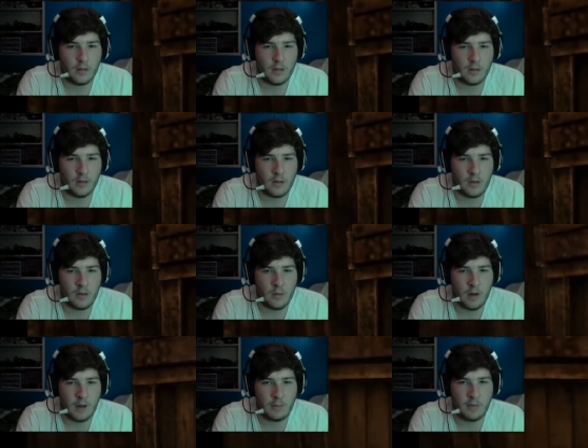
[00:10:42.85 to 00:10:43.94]
Or no
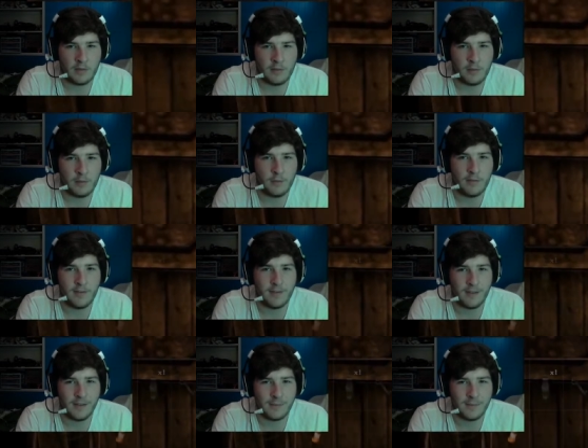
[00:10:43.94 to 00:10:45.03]
object to use this item
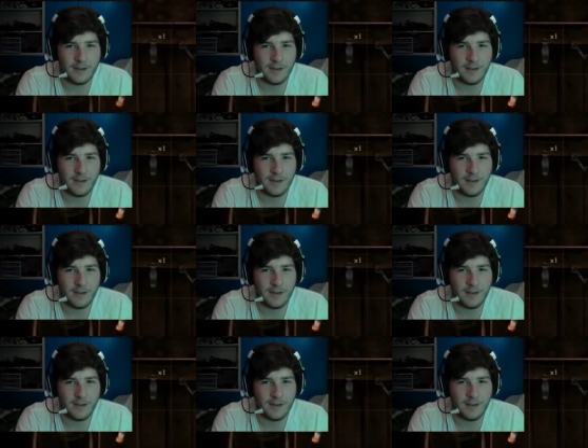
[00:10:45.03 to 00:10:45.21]
on.